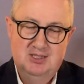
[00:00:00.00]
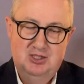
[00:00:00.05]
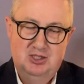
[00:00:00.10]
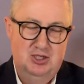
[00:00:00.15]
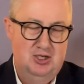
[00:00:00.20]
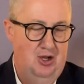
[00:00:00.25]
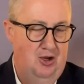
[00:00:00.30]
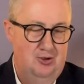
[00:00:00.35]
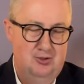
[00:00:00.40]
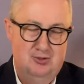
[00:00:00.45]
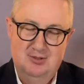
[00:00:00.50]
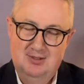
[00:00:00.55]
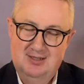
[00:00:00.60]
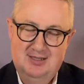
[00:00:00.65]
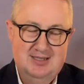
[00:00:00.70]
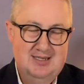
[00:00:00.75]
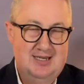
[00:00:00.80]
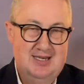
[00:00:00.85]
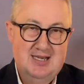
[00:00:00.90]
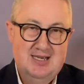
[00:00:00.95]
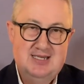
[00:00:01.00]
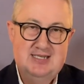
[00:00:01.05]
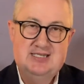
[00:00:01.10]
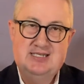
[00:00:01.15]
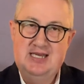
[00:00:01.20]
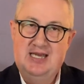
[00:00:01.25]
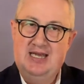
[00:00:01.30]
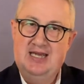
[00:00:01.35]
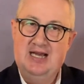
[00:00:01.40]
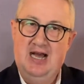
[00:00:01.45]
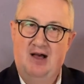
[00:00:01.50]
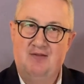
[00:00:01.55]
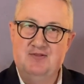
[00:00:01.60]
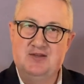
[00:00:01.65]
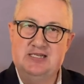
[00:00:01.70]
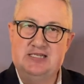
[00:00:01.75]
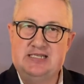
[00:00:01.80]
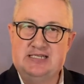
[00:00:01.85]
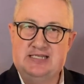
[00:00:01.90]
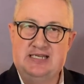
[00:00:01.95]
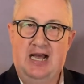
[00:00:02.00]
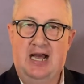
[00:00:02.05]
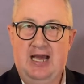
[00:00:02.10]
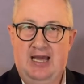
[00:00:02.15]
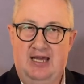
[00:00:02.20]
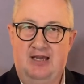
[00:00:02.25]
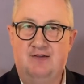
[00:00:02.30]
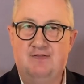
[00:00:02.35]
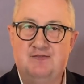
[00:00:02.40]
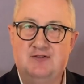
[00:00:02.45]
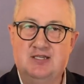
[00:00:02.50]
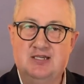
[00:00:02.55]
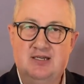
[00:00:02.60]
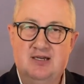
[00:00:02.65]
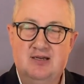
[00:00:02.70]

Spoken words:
You know, seeing others saved